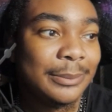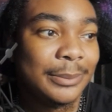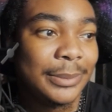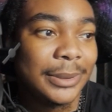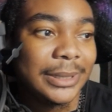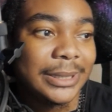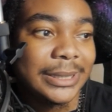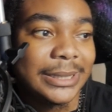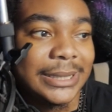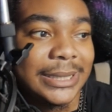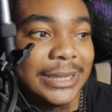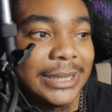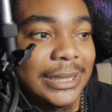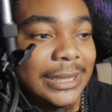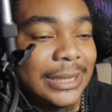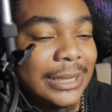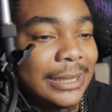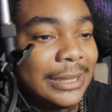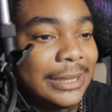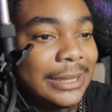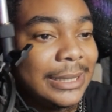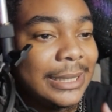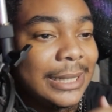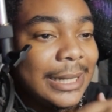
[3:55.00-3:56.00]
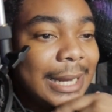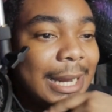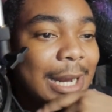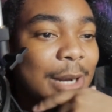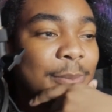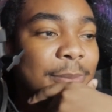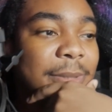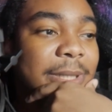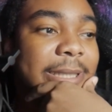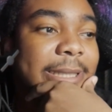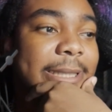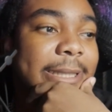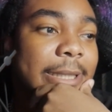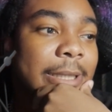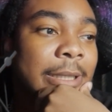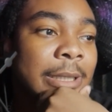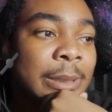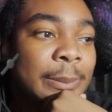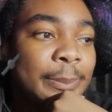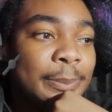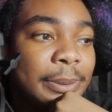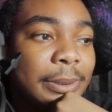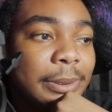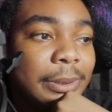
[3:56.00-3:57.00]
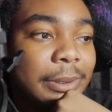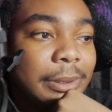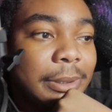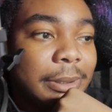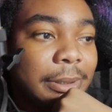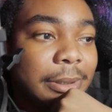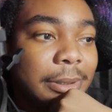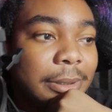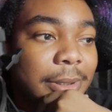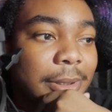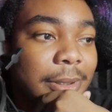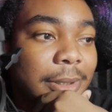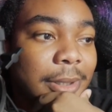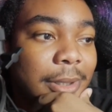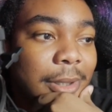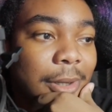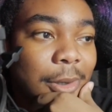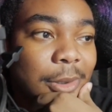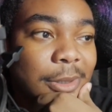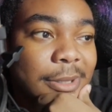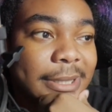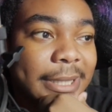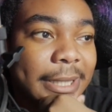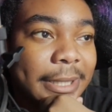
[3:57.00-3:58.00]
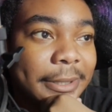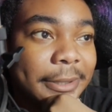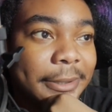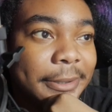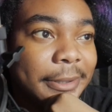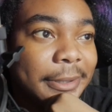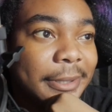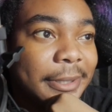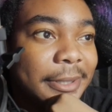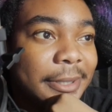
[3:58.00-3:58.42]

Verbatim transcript: But how much up are there?